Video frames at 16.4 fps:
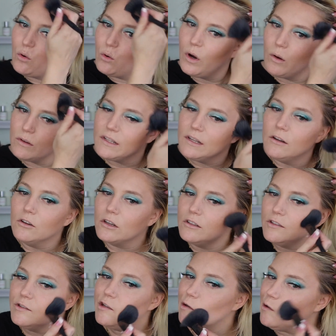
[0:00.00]
I was a little
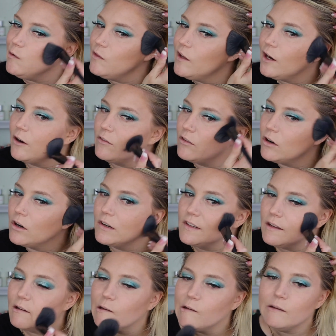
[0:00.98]
concerned there for a
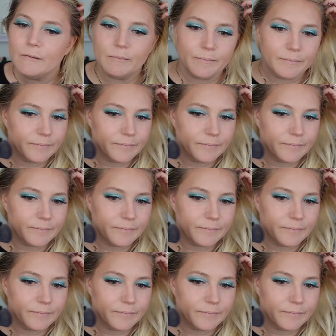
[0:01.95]
second.